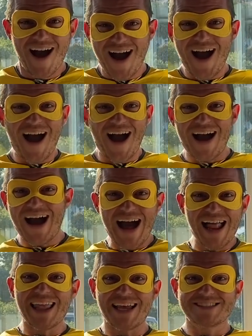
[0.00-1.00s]

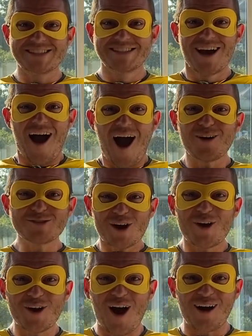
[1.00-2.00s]
Alex. I was
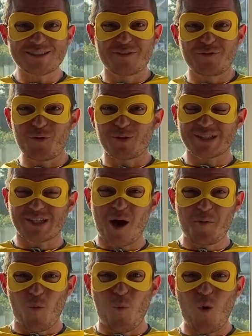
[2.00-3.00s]
going to ask if you wanted to
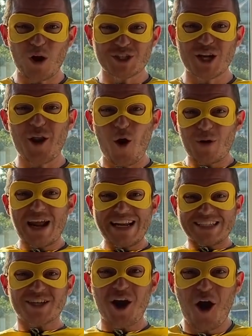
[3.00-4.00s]
come and wash an old
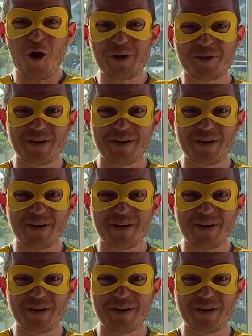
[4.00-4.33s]
lady's car with